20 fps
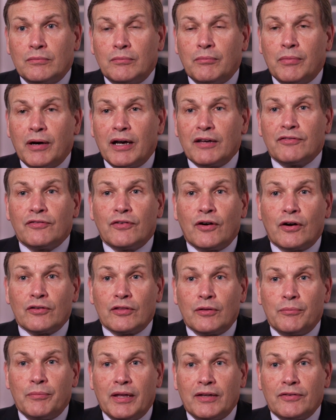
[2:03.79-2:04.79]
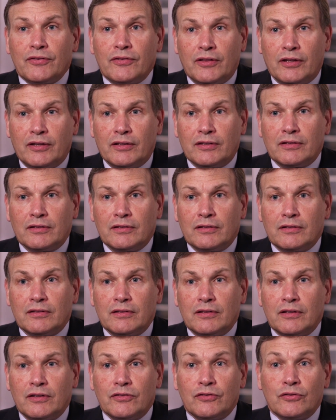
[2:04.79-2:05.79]
by far the best thing
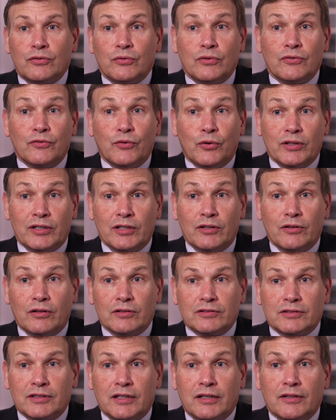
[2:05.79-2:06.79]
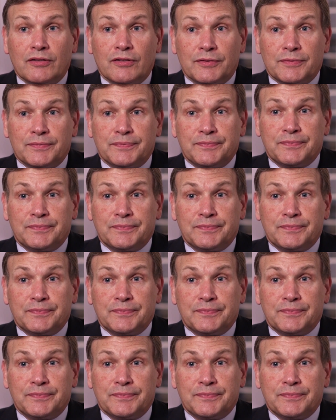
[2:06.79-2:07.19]
is to avoid it altogether.